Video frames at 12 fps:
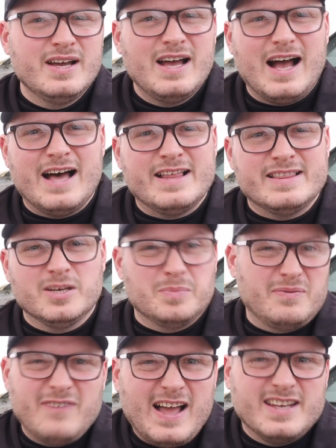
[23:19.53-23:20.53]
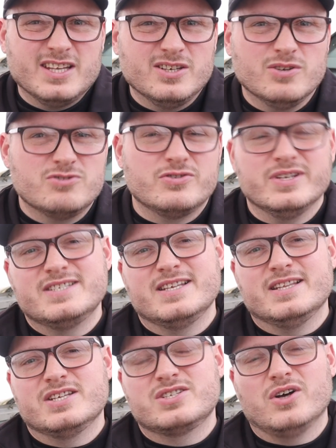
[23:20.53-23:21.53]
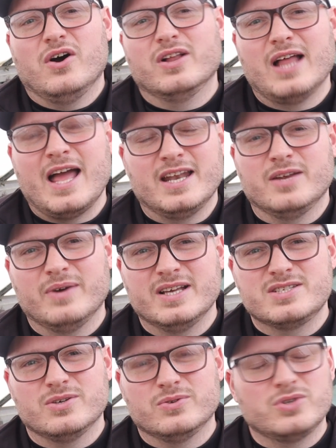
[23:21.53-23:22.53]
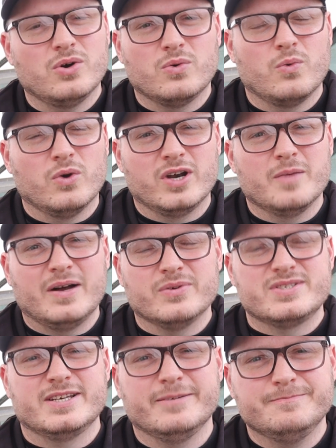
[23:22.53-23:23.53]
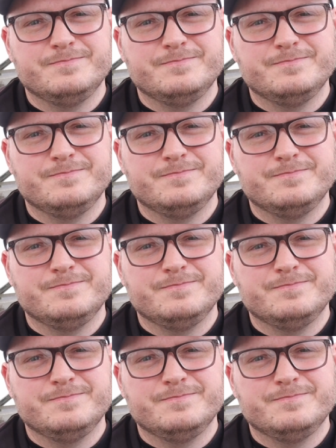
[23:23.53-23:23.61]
and they'll be finding nutrients in the soil anyway, so don't worry about it.